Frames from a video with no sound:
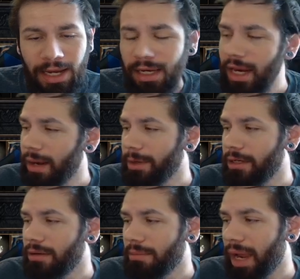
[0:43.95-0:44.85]
He came
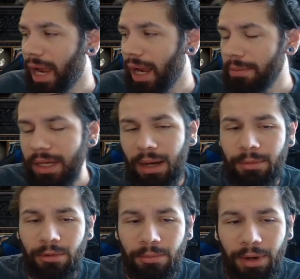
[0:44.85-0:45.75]
into a map, he came
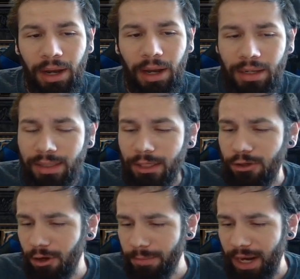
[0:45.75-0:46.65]
into a boss, he
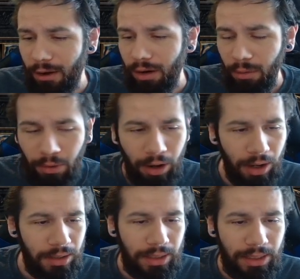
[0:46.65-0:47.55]
showed me how it
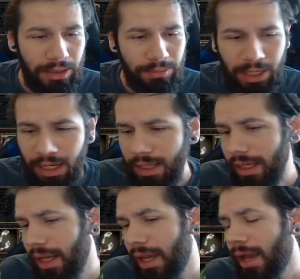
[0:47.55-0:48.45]
worked, it
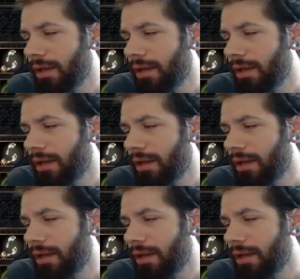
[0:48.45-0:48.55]
explained it.